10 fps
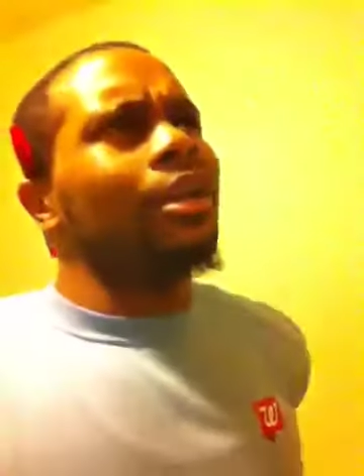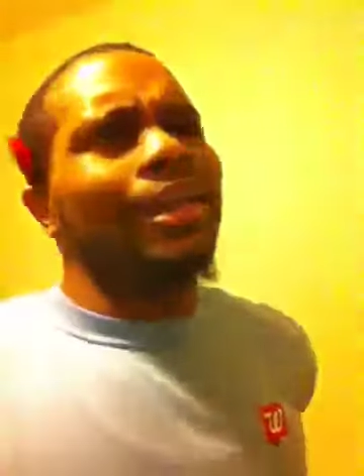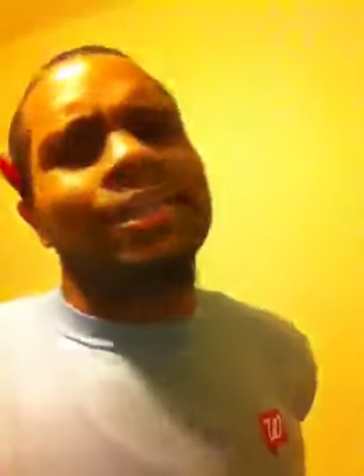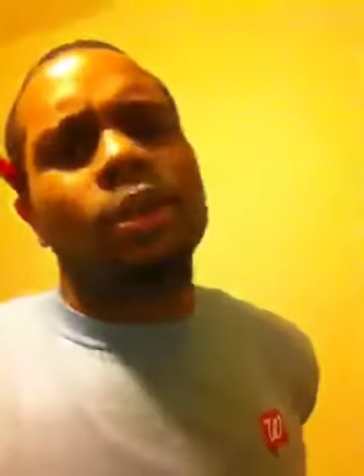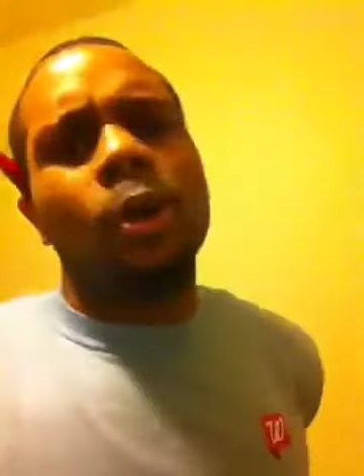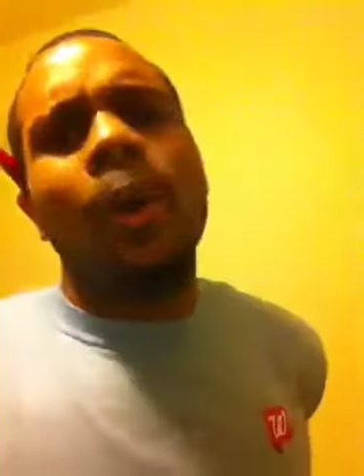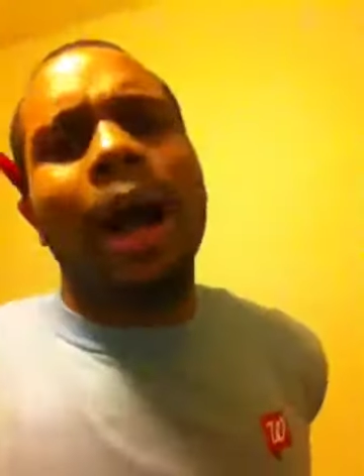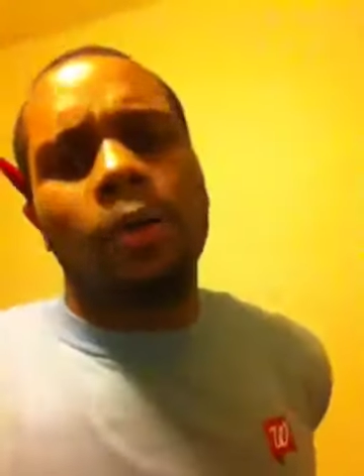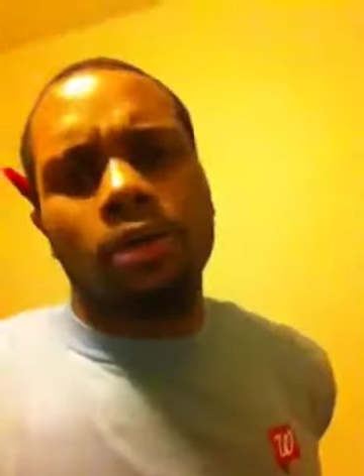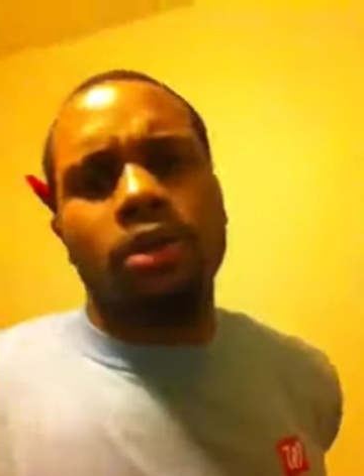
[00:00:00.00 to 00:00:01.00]
let's go
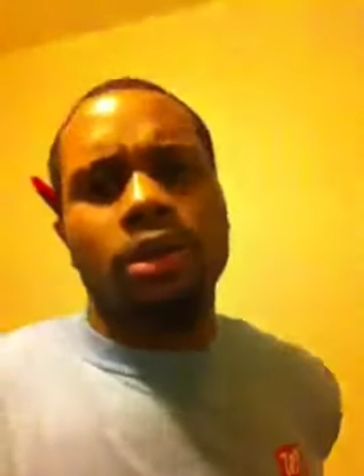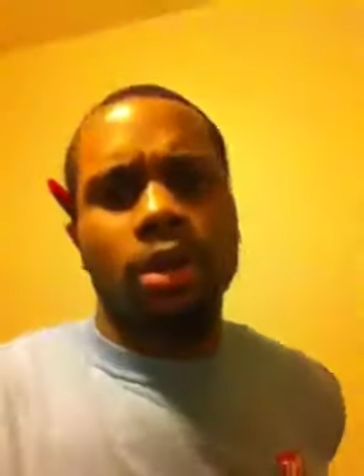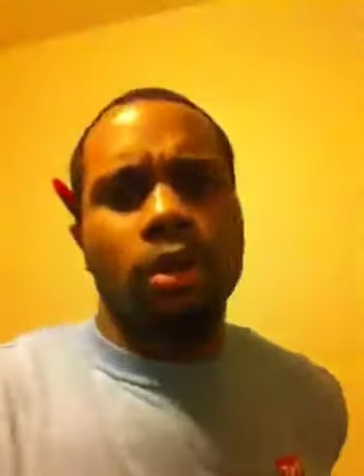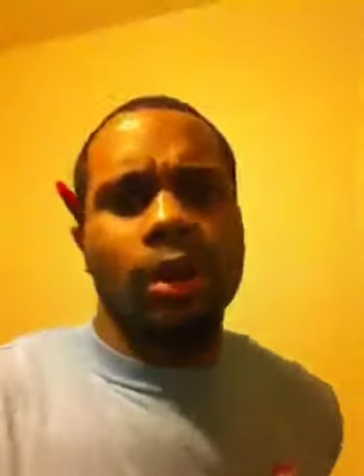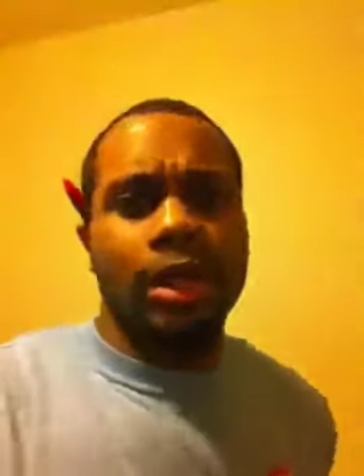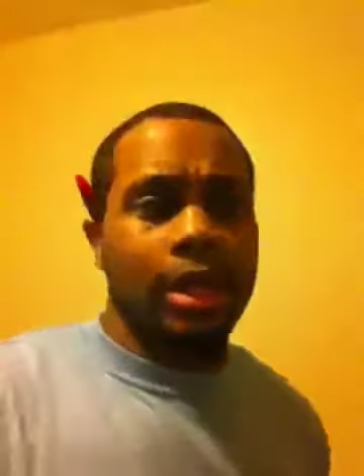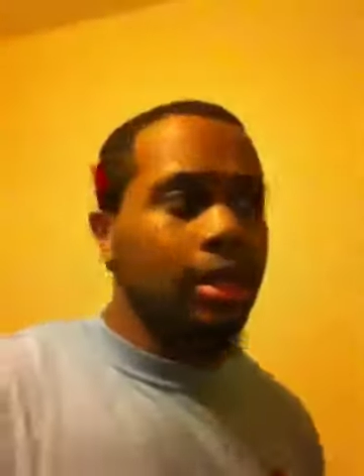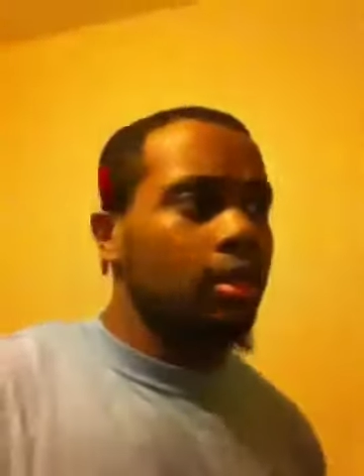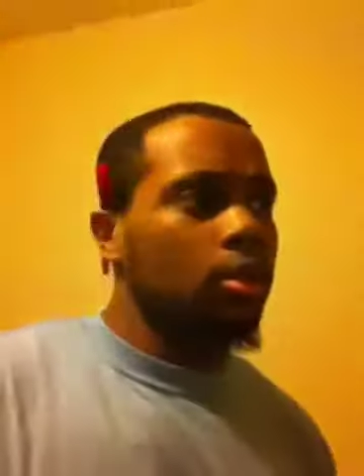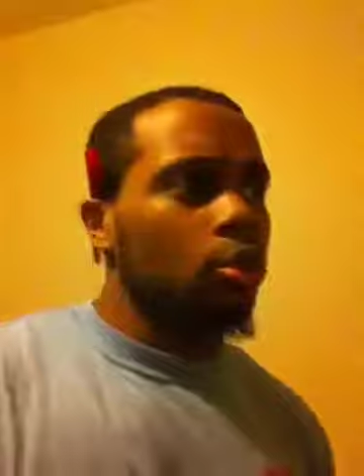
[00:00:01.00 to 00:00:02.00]
out, you know,
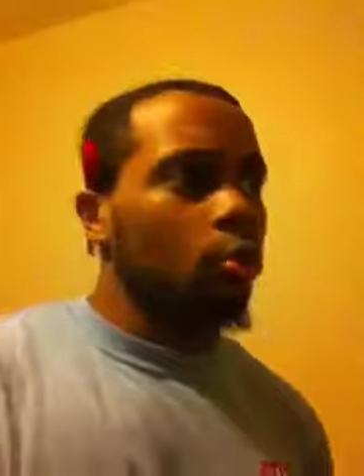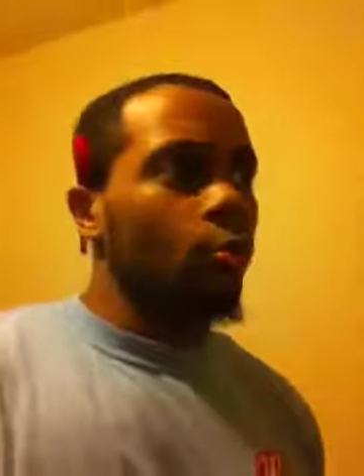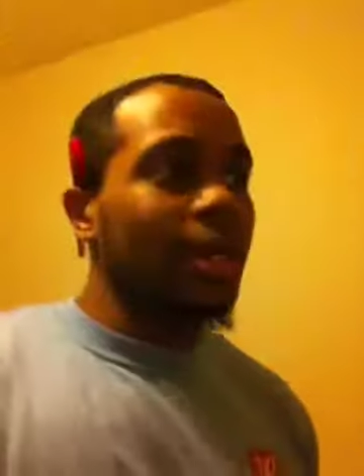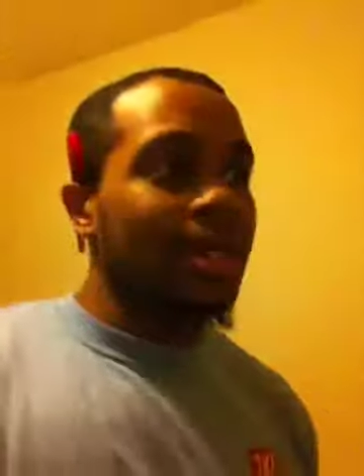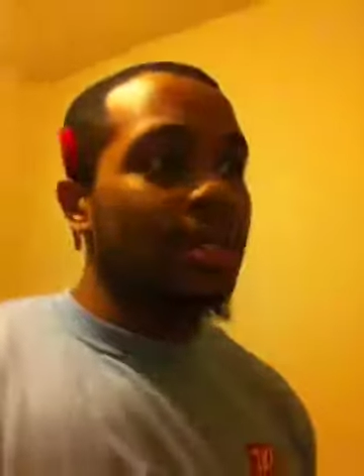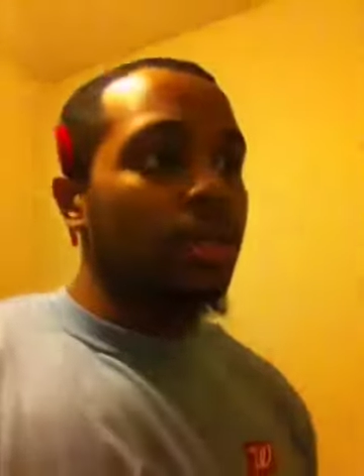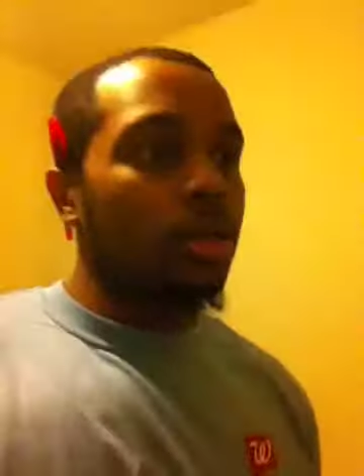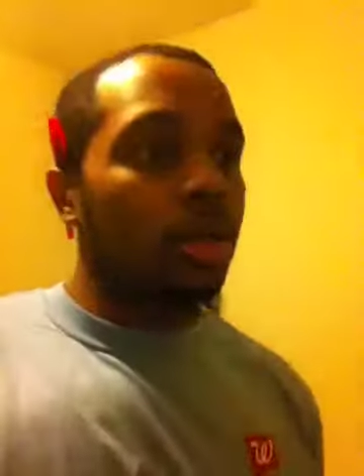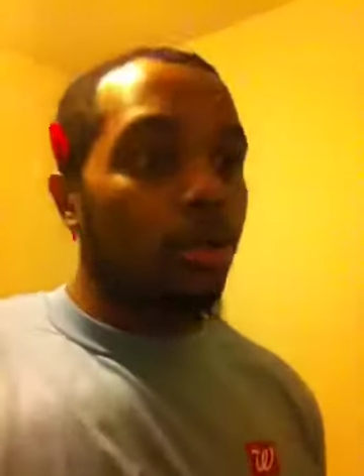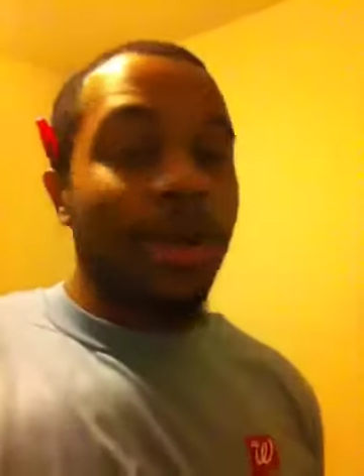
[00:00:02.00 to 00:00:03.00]
and, you know, really
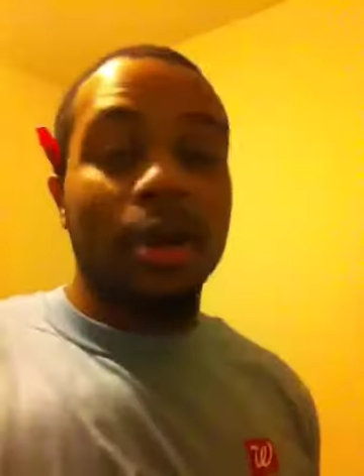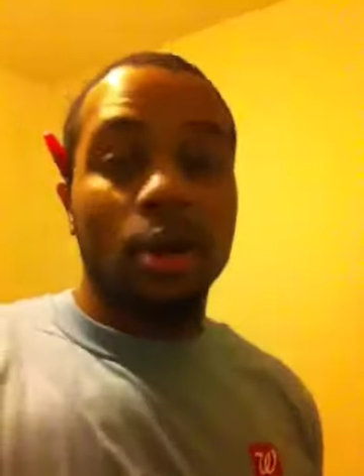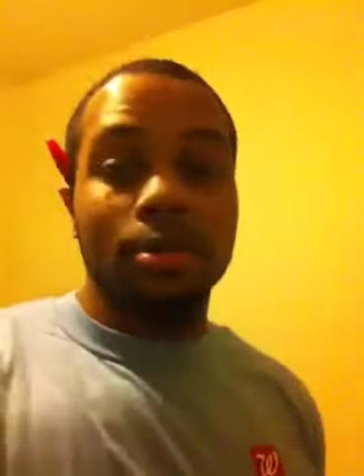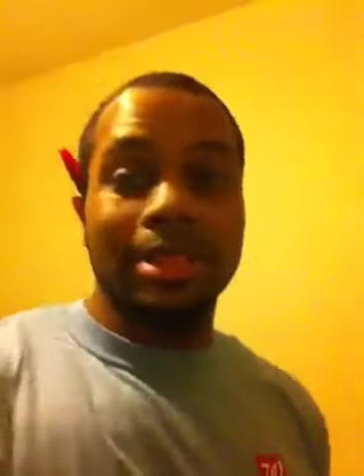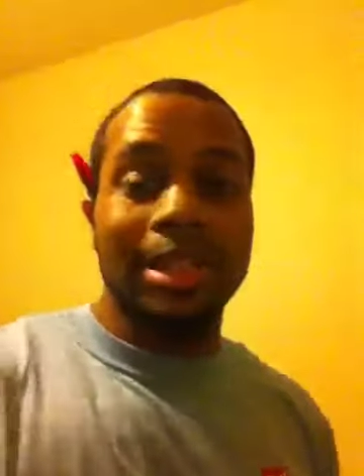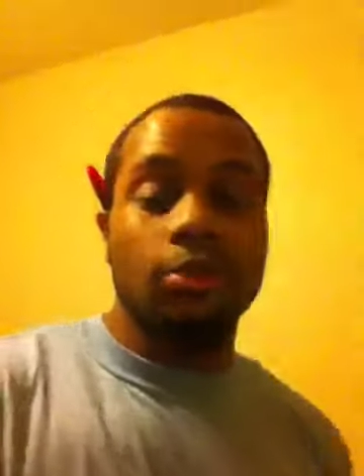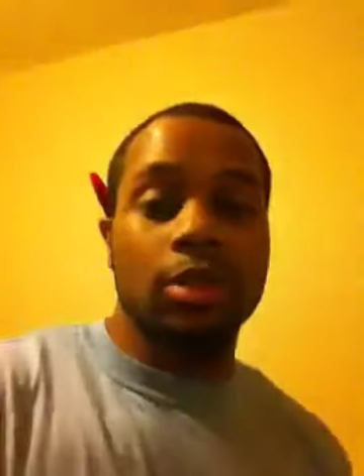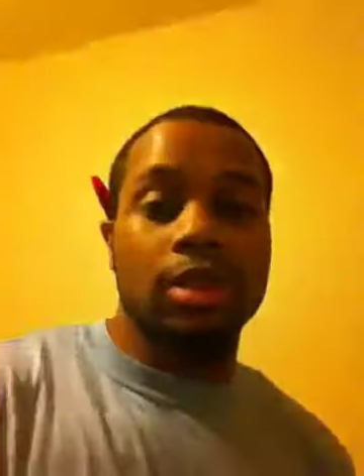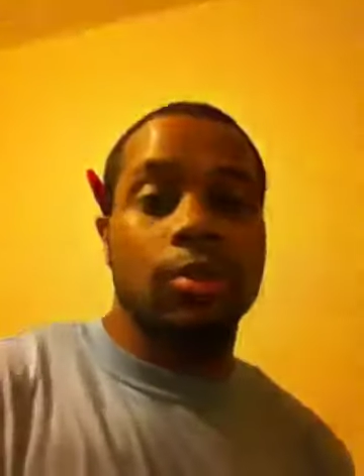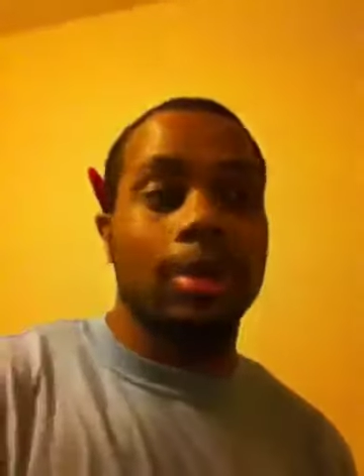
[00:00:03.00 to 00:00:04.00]
correct all the mistakes we
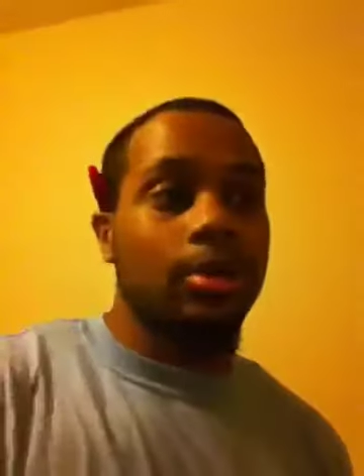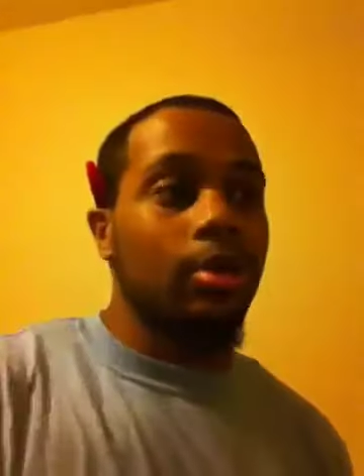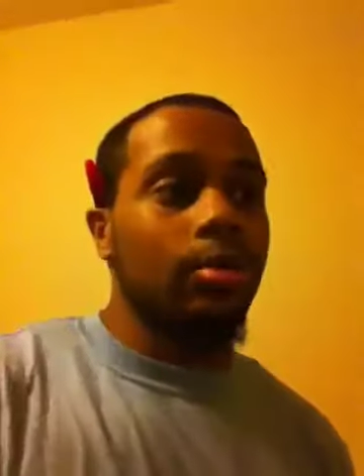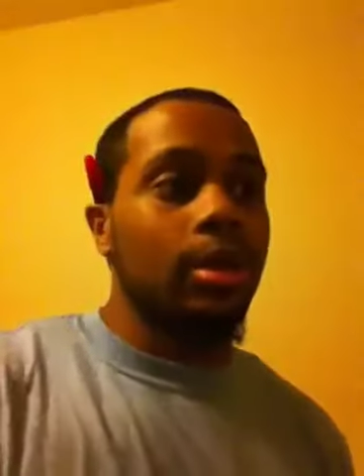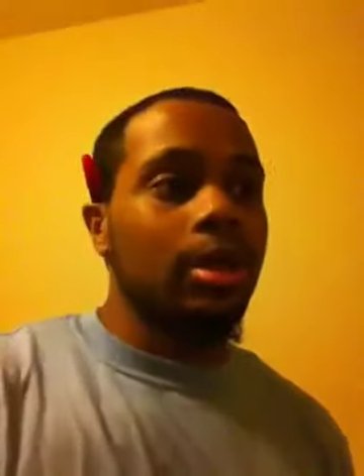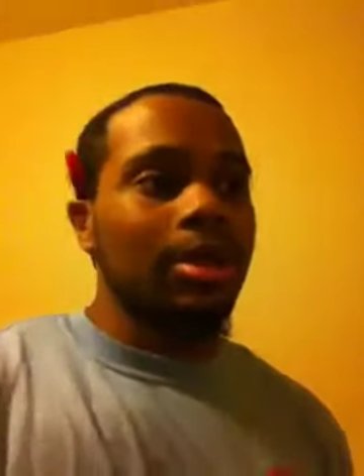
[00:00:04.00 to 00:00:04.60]
need to correct, you hear me?